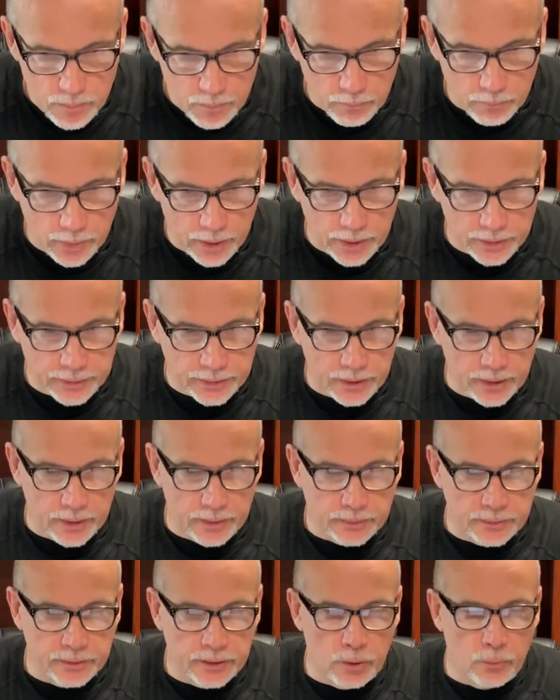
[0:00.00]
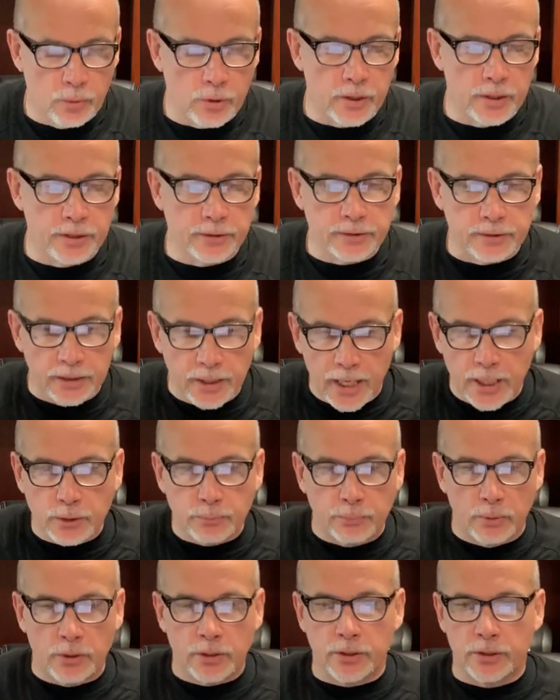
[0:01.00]
But, you know, we're ending the
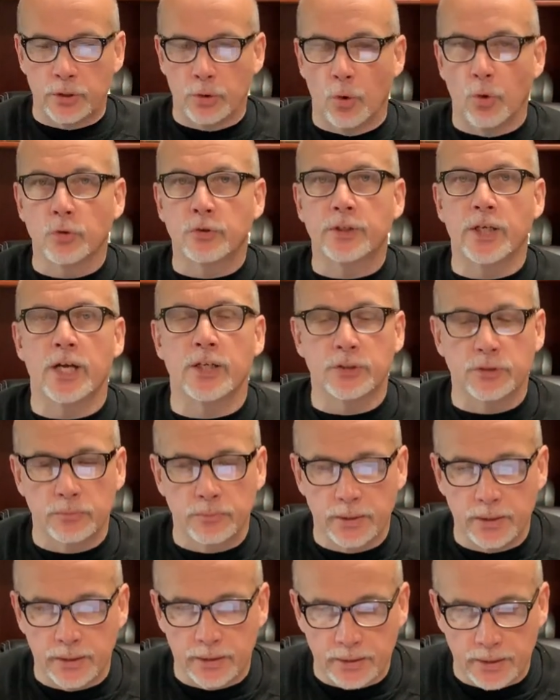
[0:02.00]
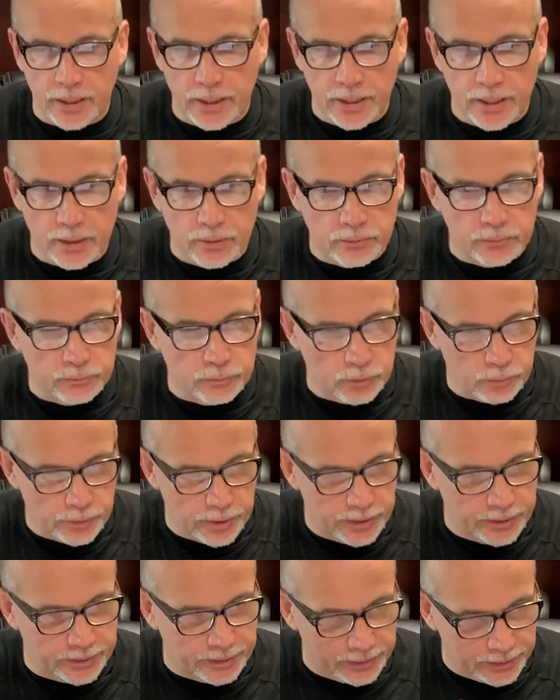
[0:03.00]
last book of the Old Testament, and we're
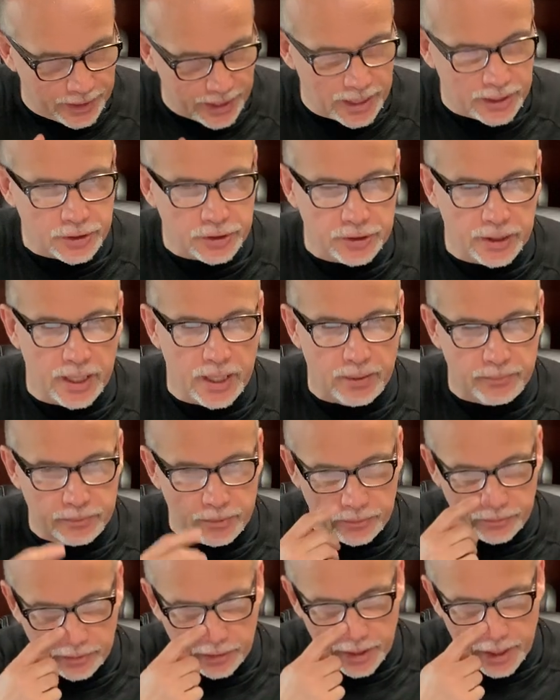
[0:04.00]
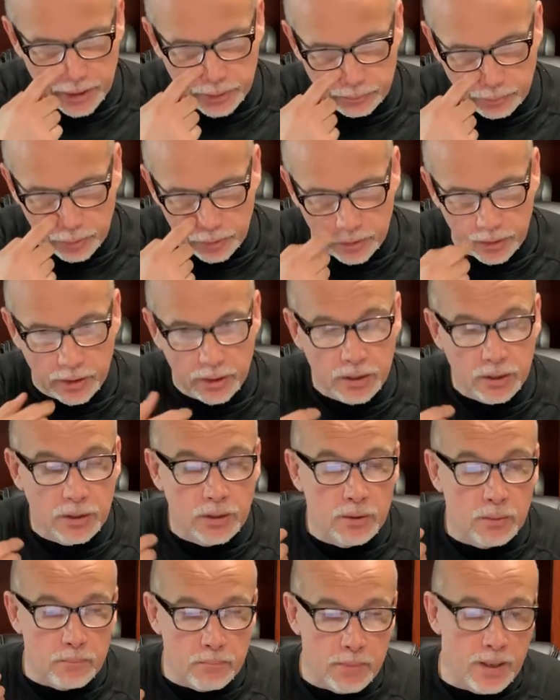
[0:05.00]
reading the last chapter of the last book,
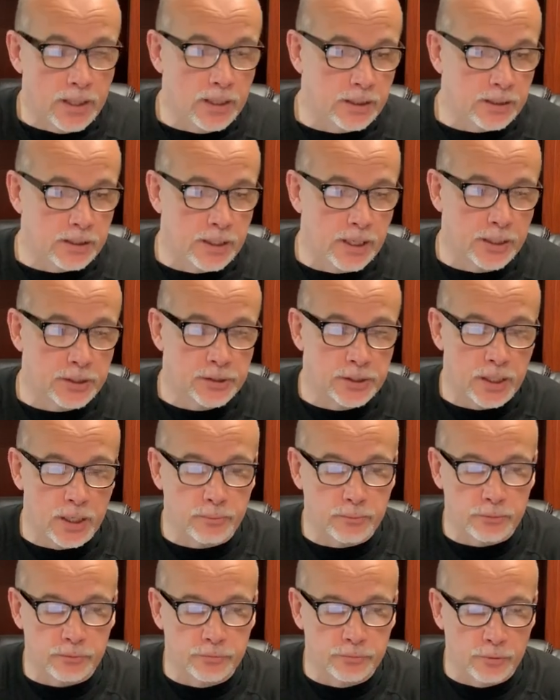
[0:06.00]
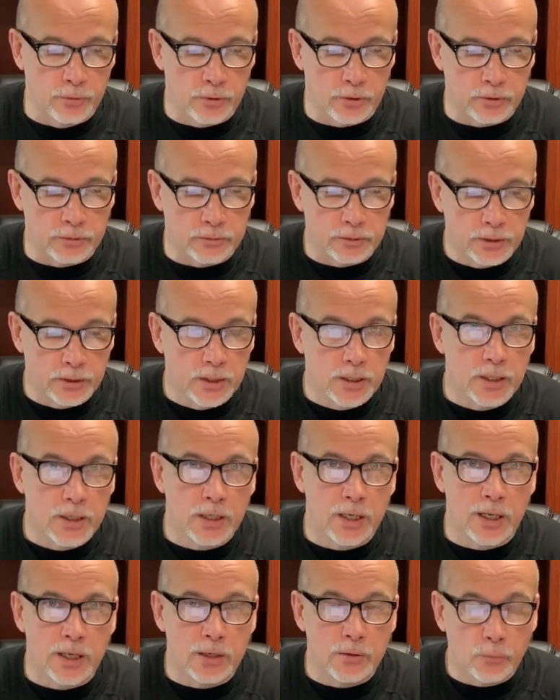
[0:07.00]
Malachi chapter 4.
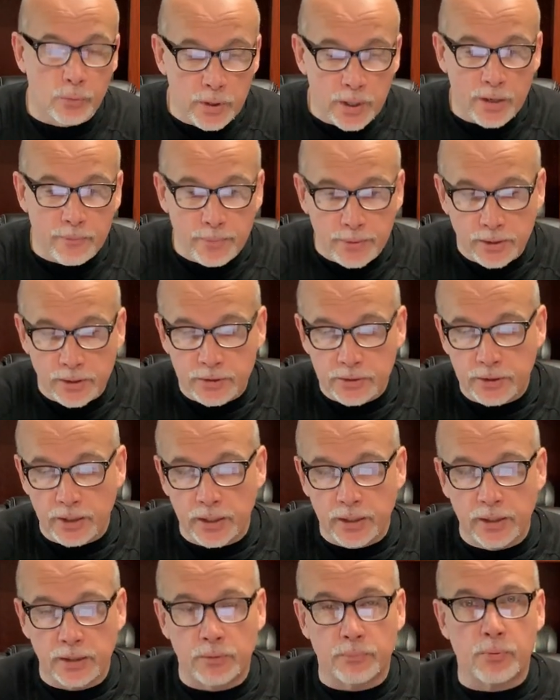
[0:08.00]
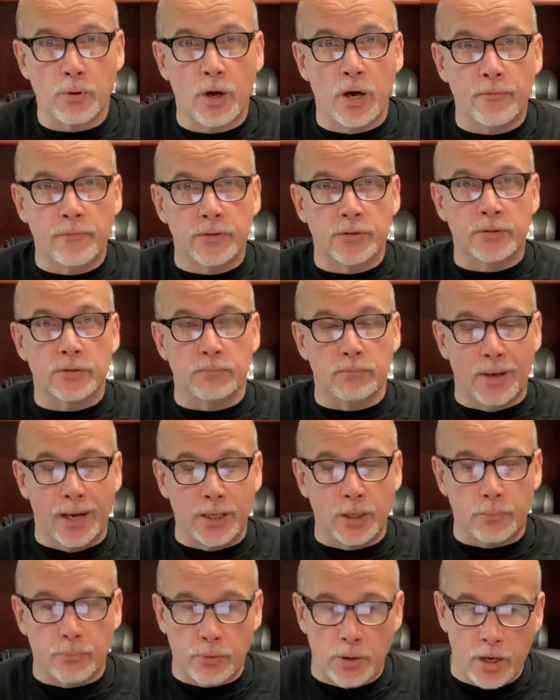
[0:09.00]
And we have been studying the prophets,
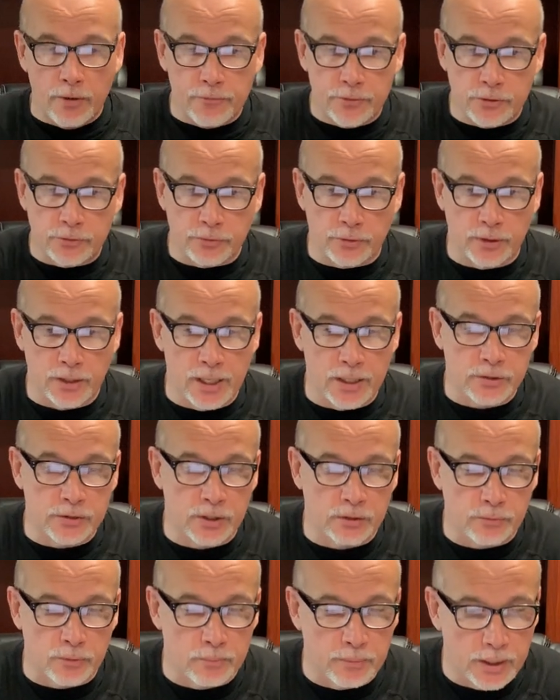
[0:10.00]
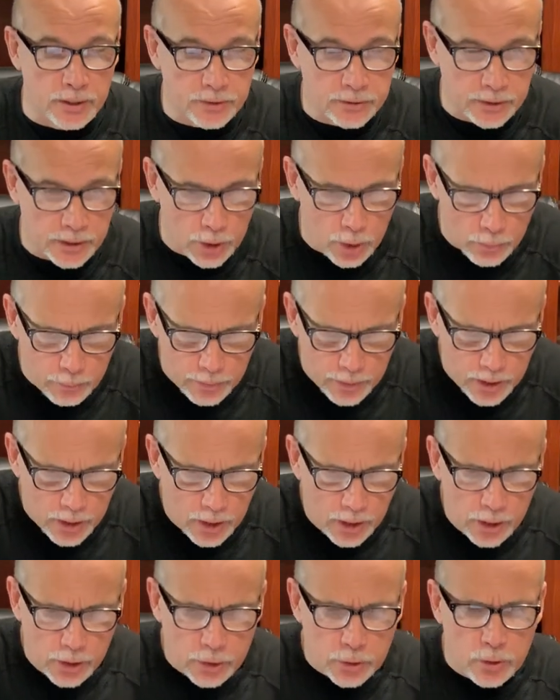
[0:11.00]
minor prophets, for the last several months, and I hope
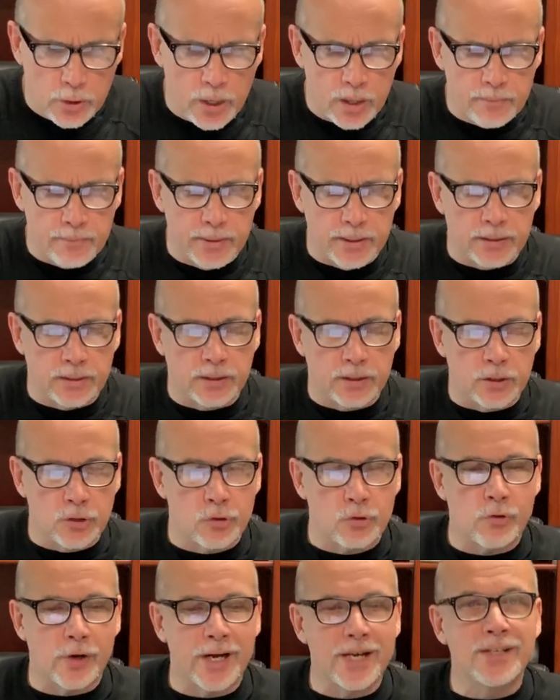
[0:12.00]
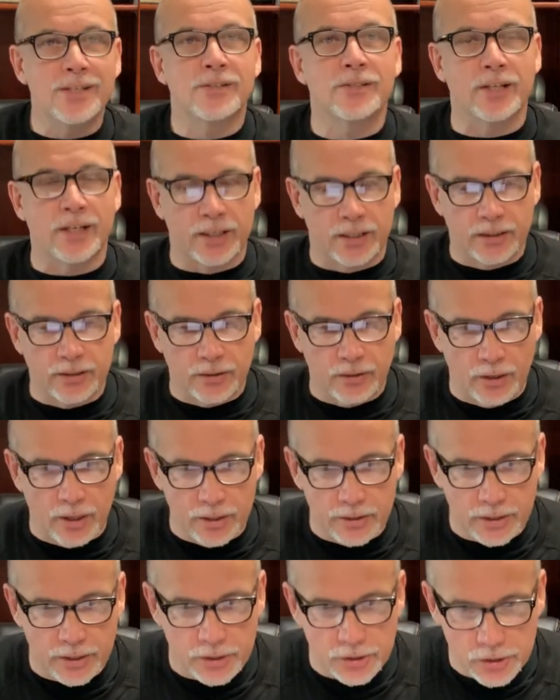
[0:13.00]
you have been grazing
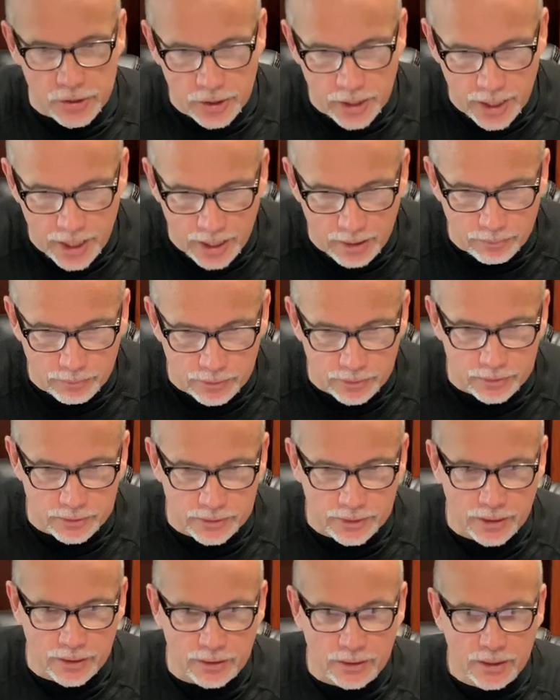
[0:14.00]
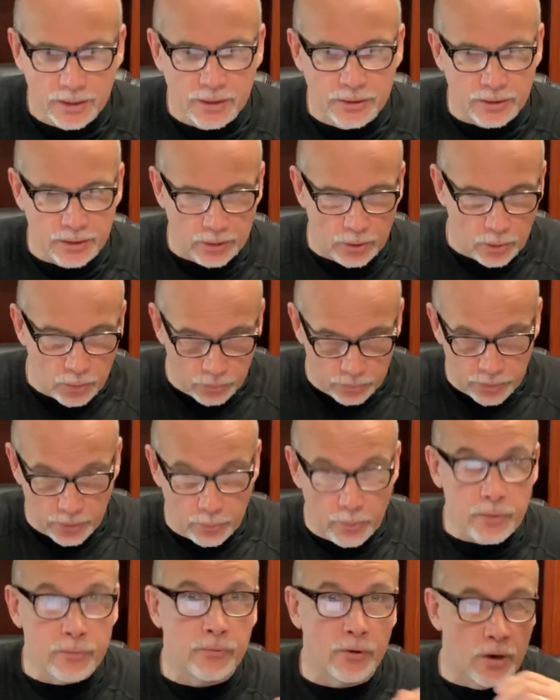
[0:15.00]
on these chapters now that
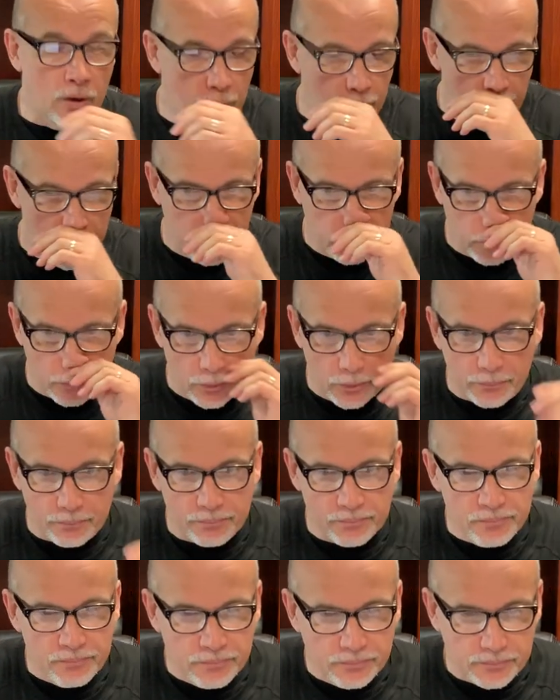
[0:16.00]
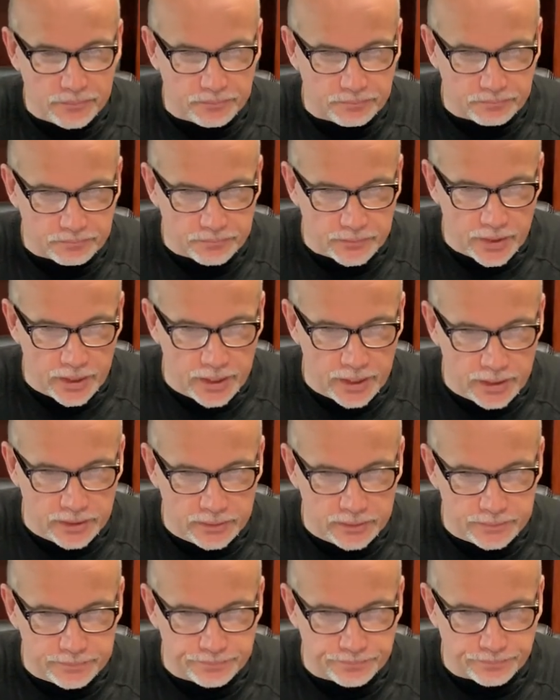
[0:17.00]
we've all went through. And
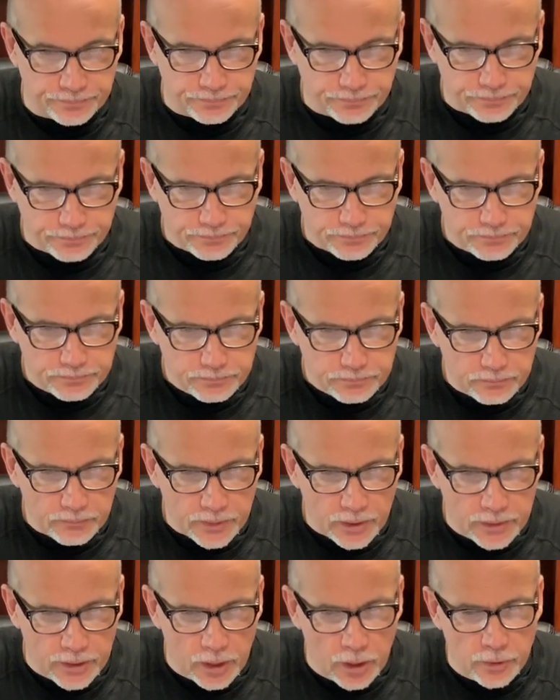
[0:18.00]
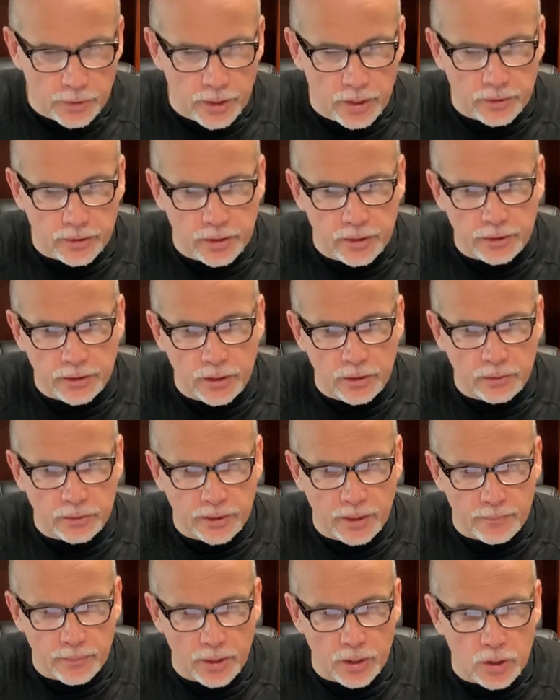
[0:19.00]
no.
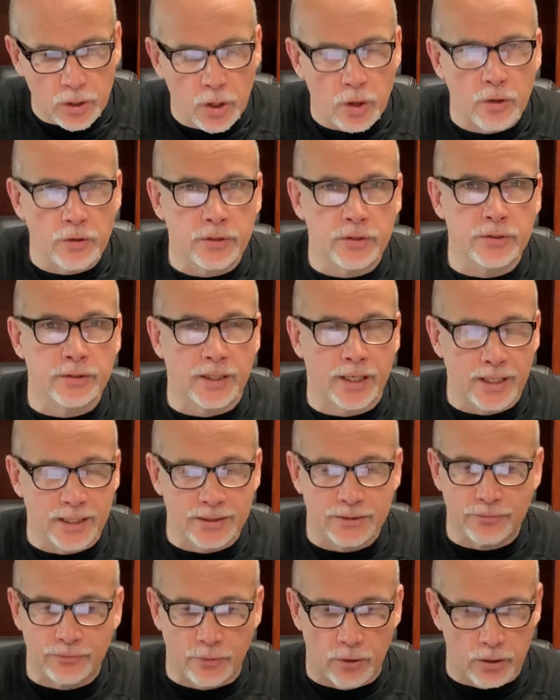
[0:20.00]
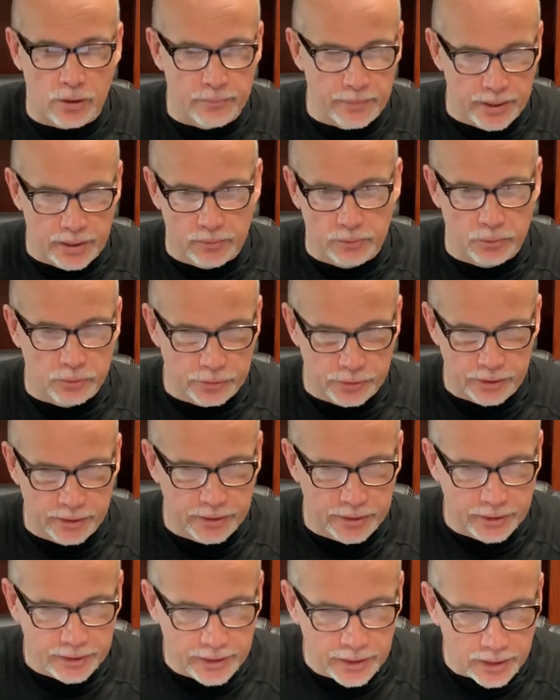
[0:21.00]
And I'm not calling you guys farm animals or
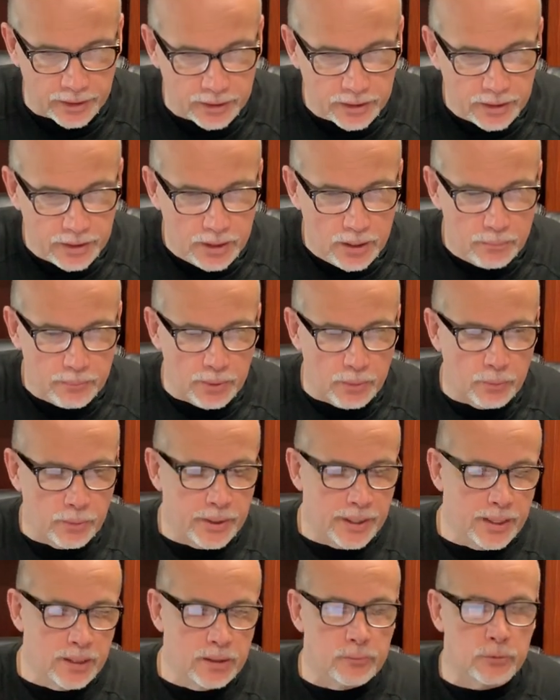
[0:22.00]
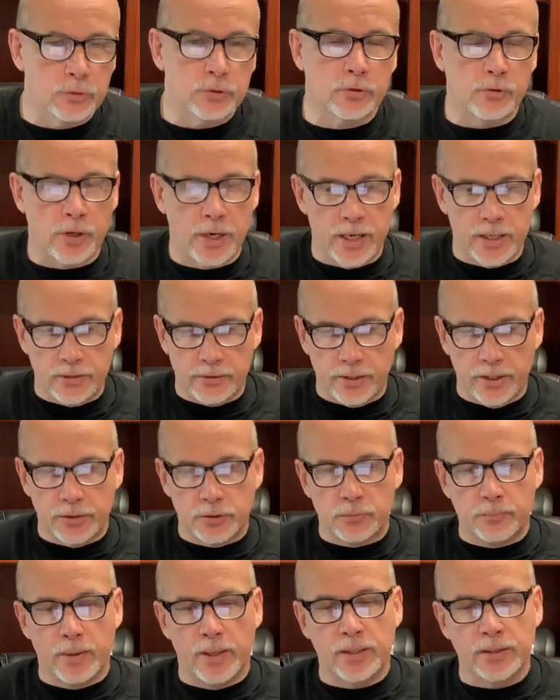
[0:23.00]
anything like that. But when animals graze, they
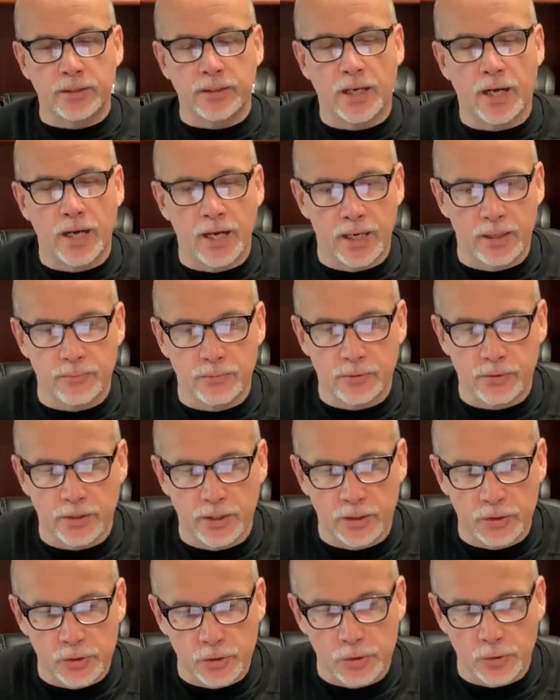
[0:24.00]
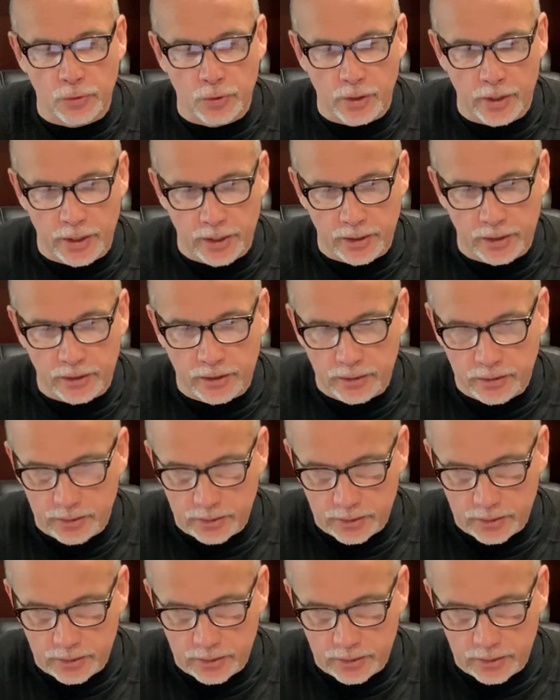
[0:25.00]
spend times enjoying